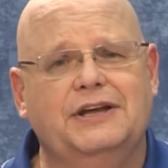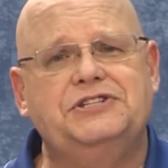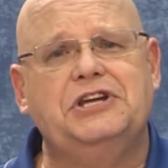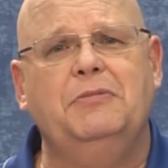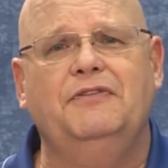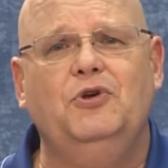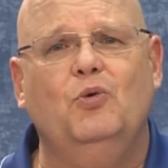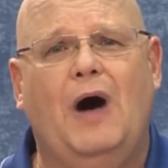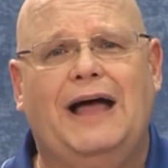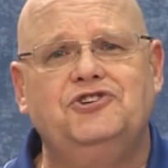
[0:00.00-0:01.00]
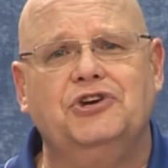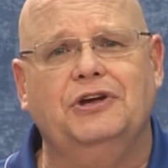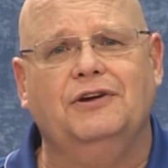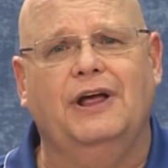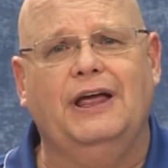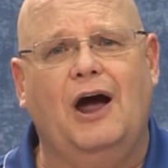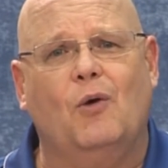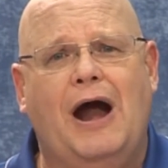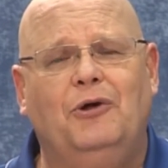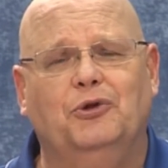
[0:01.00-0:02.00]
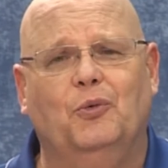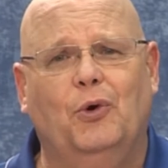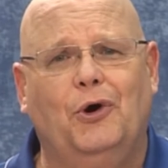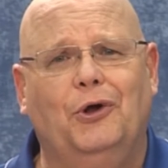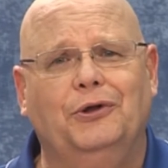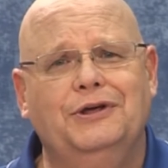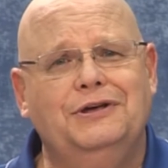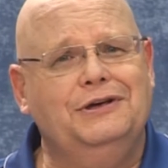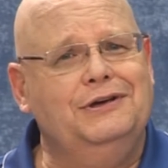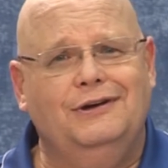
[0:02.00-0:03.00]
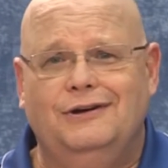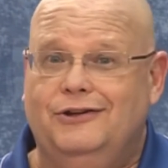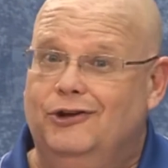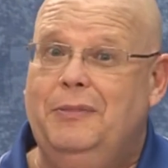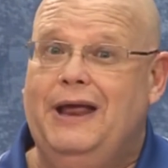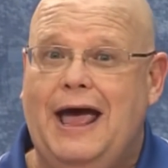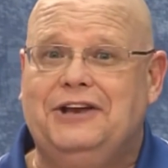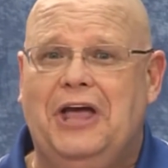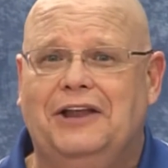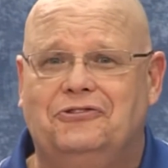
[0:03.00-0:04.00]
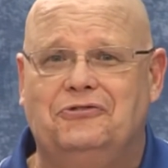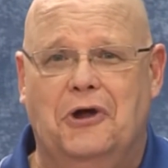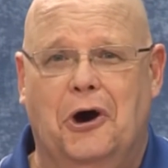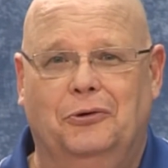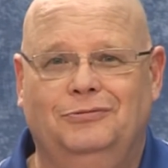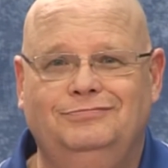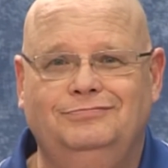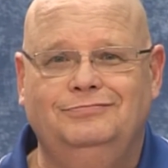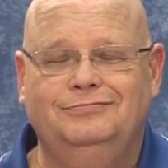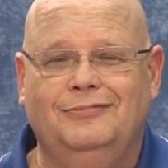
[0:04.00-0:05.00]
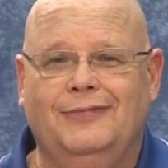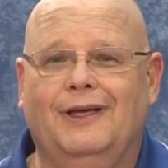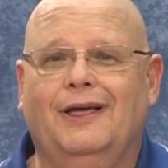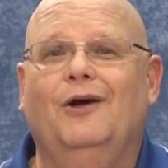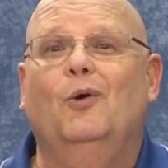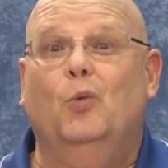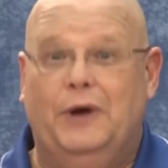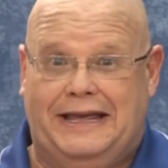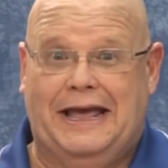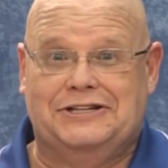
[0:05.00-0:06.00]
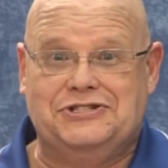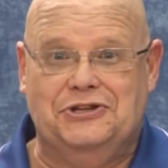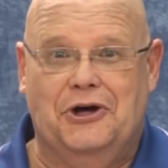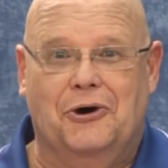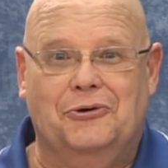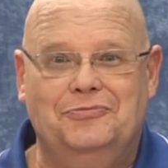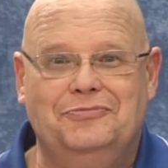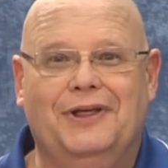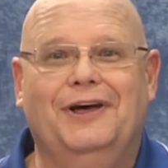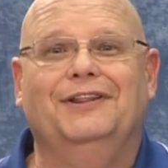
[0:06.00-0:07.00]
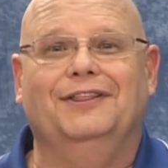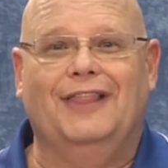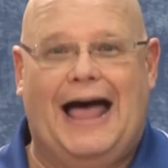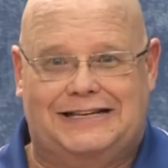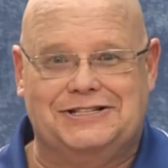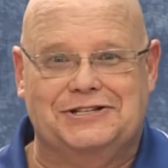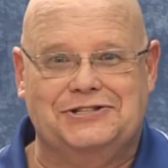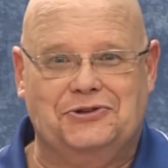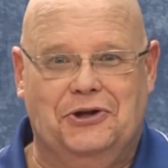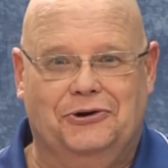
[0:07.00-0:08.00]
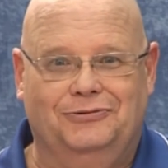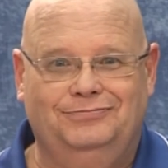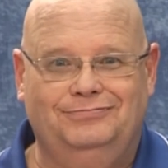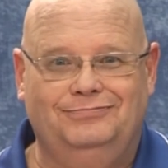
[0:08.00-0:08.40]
Now, some of you watching around the world, you may not get snow. We get snow, lots of snow.